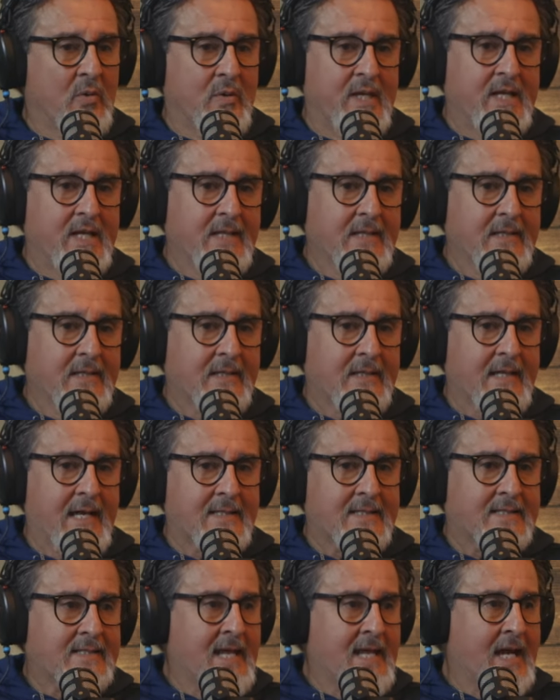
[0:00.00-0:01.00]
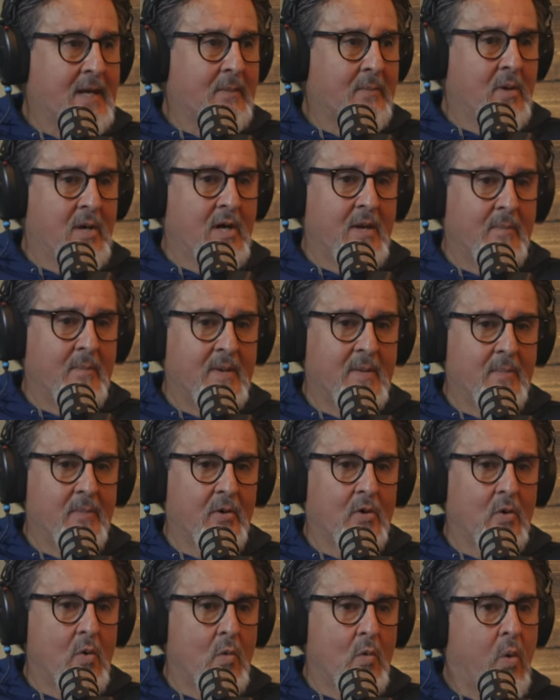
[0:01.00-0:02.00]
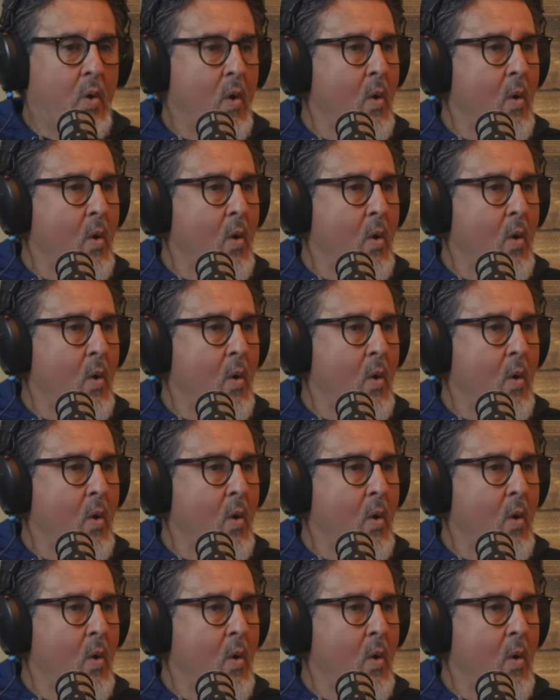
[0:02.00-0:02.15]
read that sack bunt, people are going,